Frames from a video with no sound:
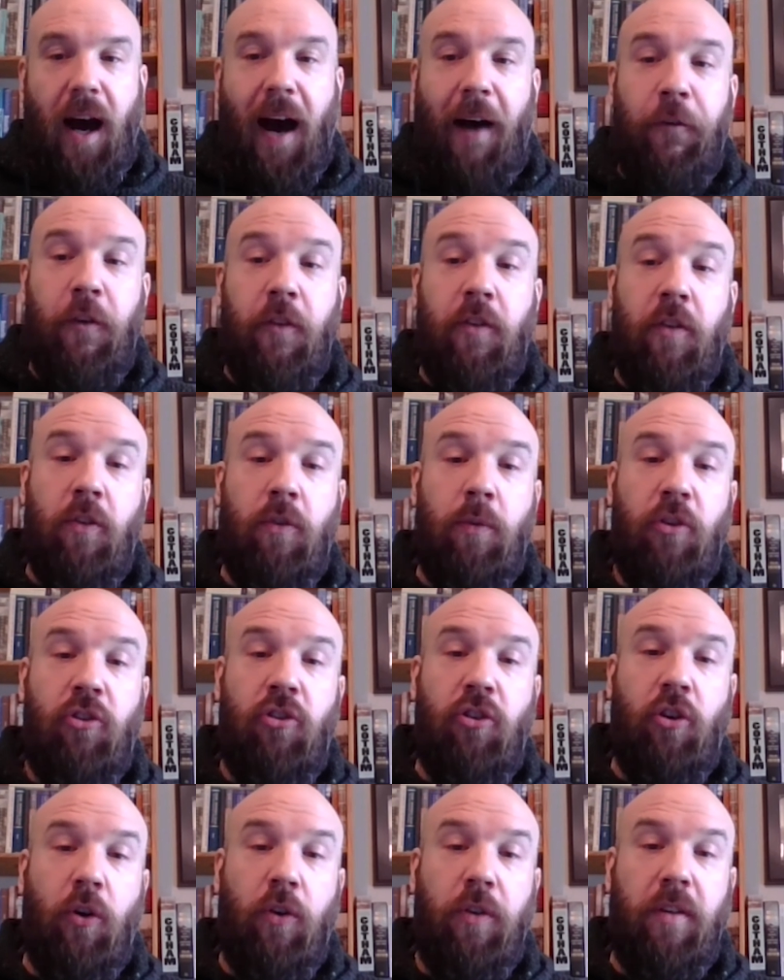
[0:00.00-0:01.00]
Officers were
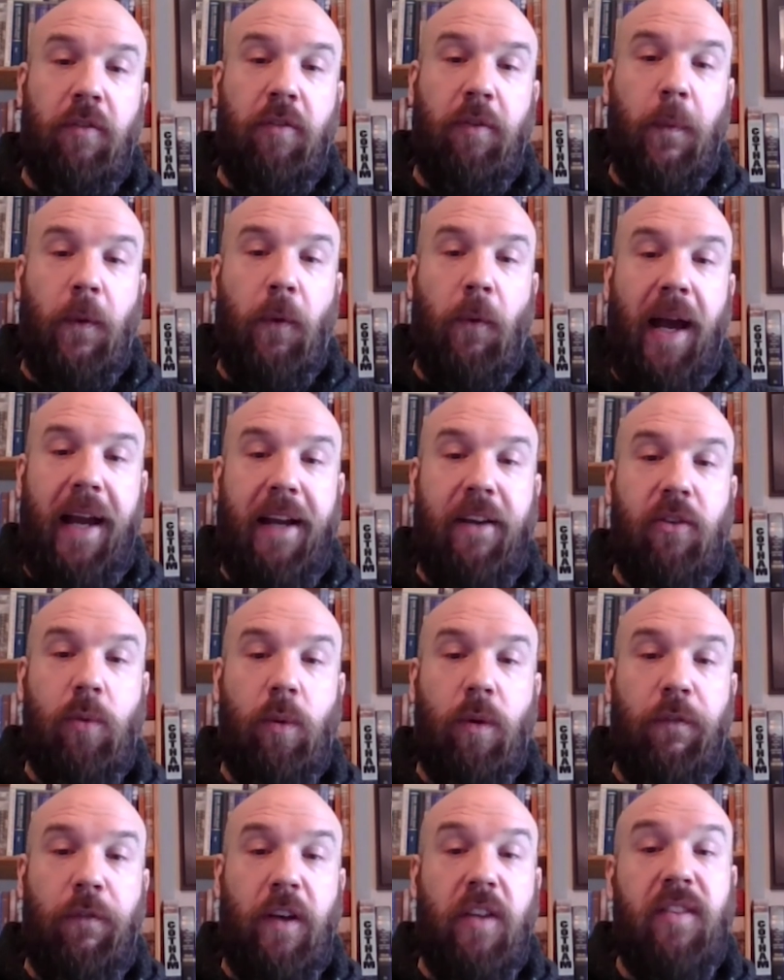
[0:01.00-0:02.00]
chosen from the ranks
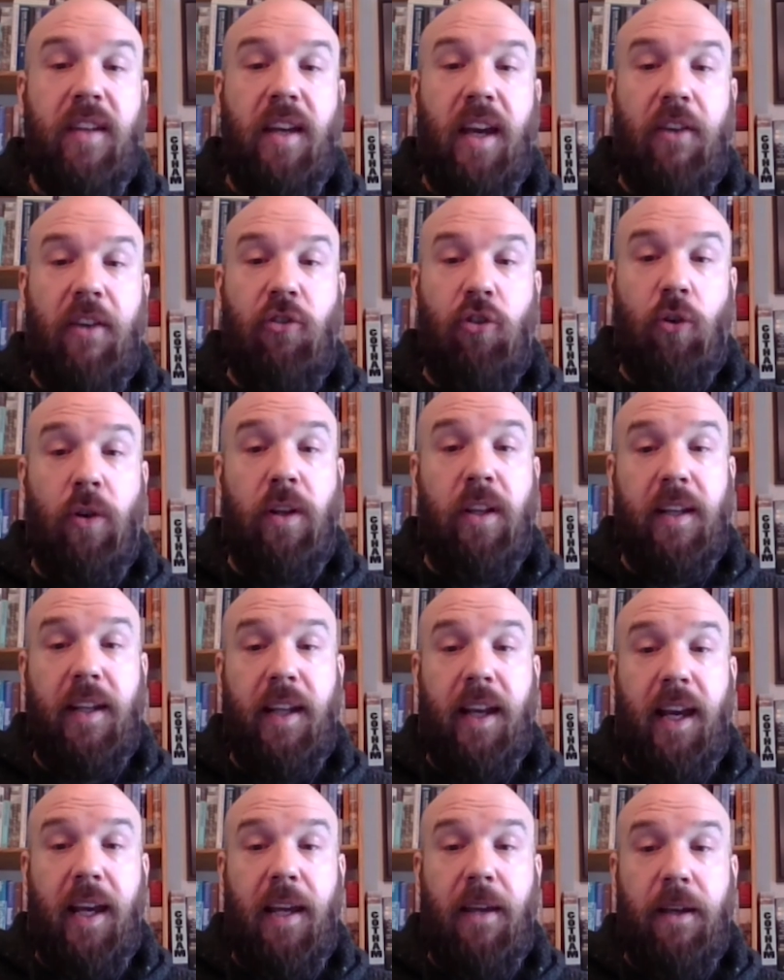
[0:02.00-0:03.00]
to officiate during the
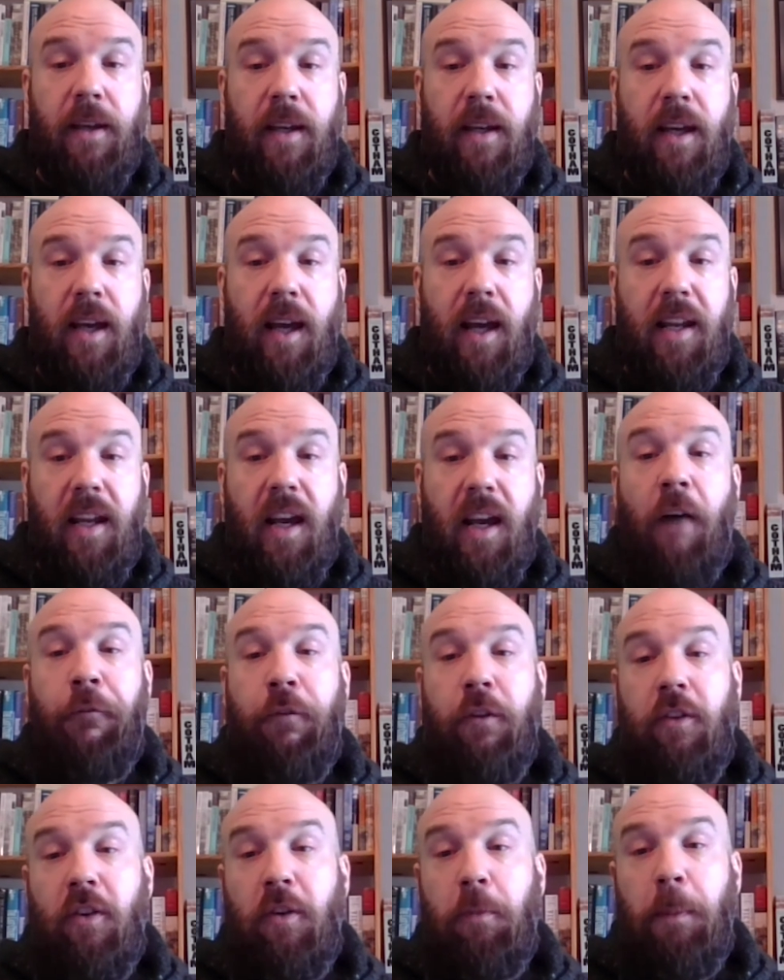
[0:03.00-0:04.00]
day, and the
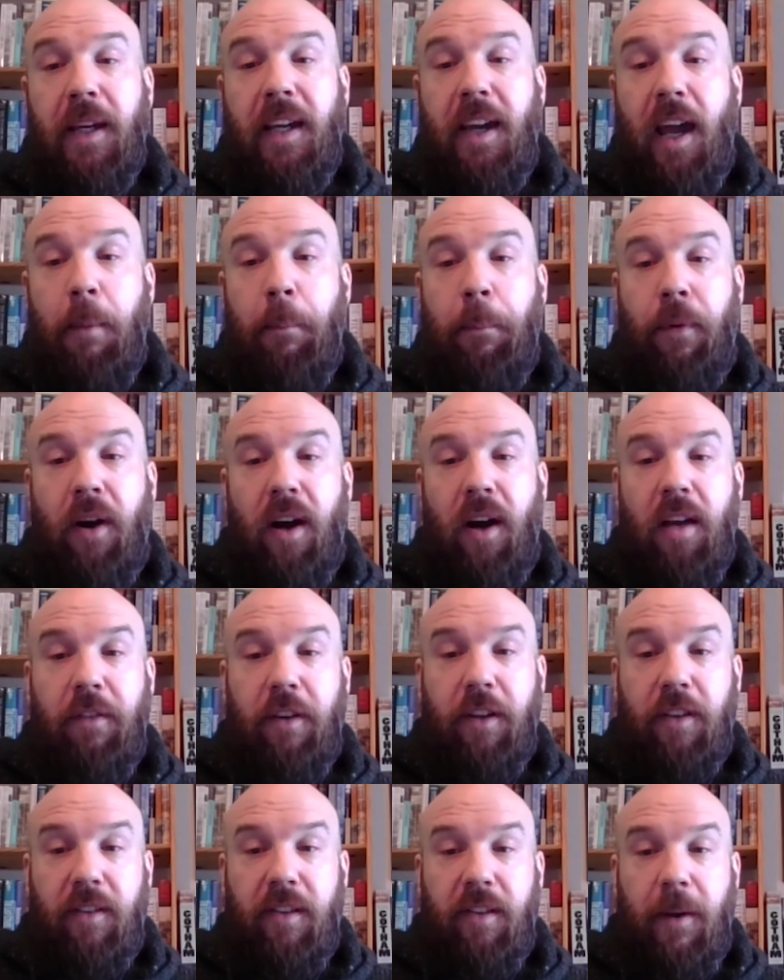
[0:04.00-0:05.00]
officers became
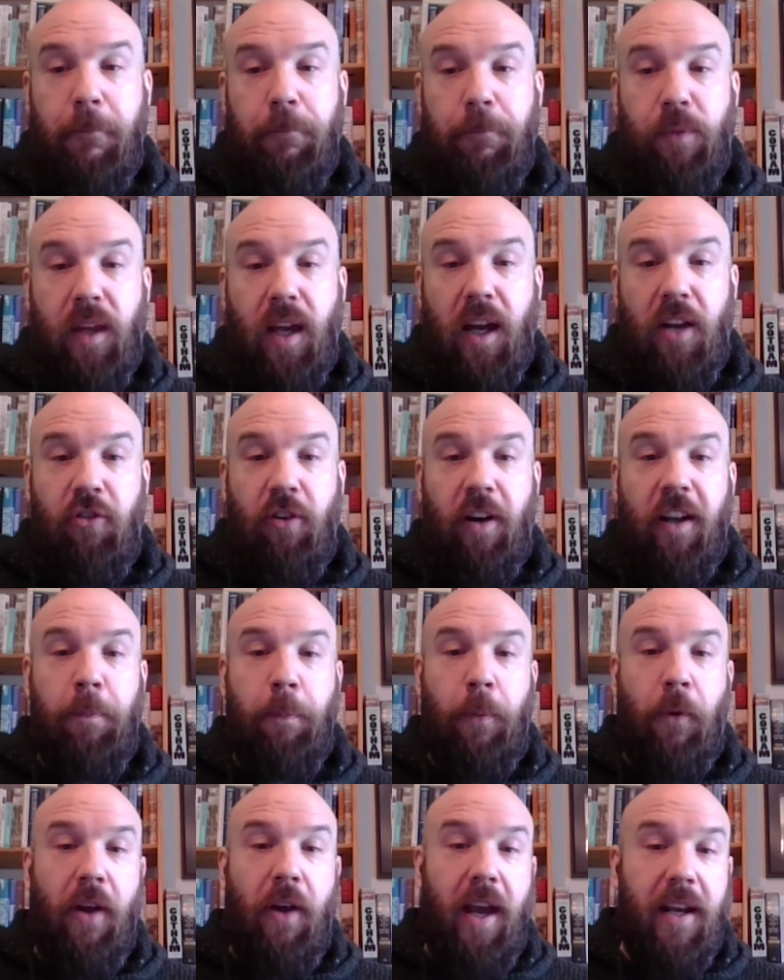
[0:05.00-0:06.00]
privates. A dress
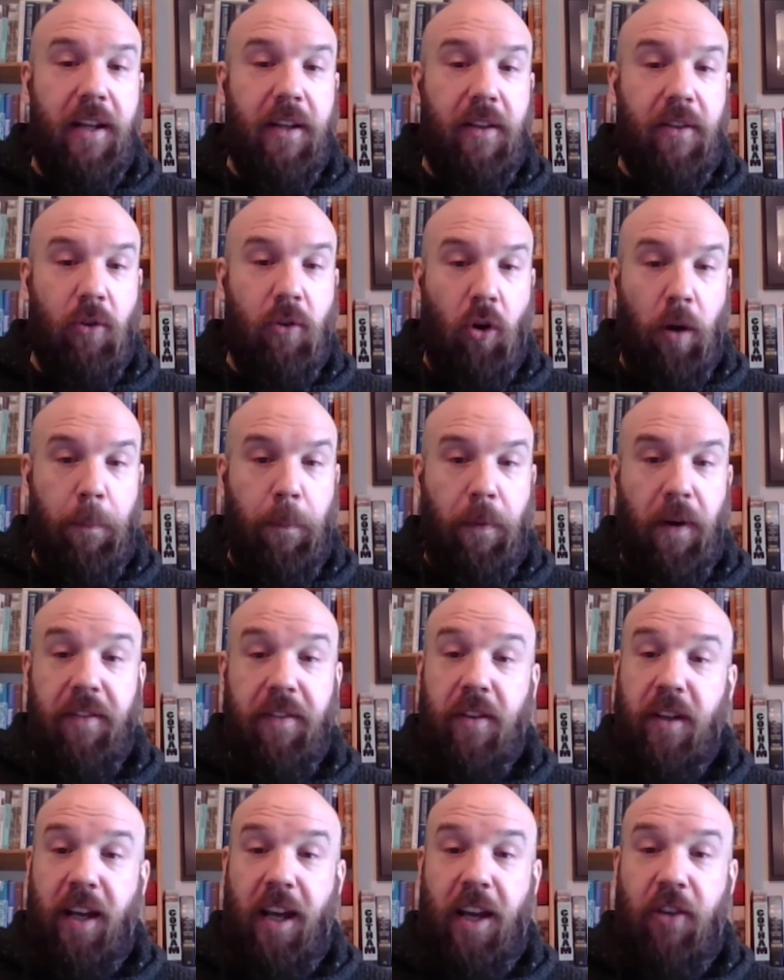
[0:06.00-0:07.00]
parade and sword
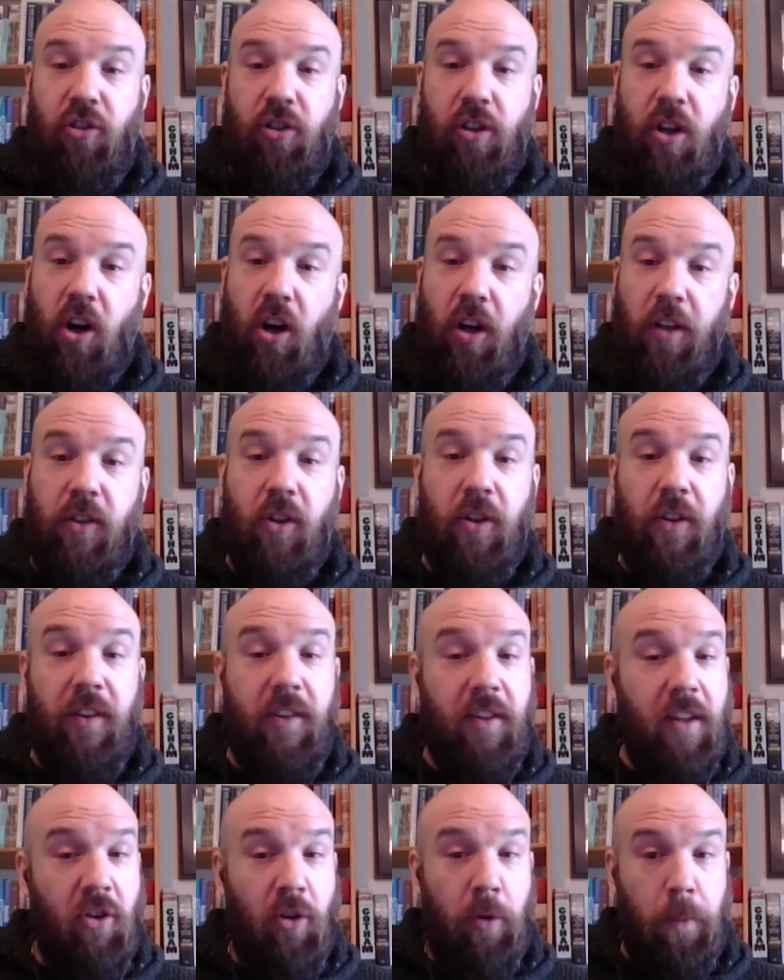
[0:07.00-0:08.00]
presentation caused
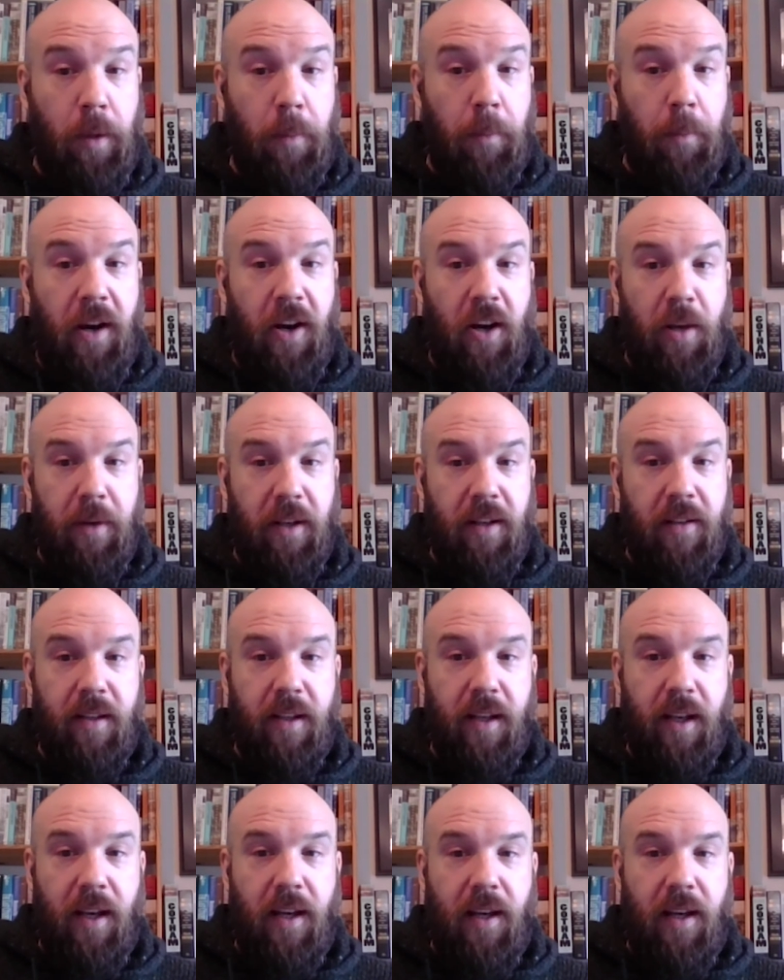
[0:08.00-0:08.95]
considerable merriment.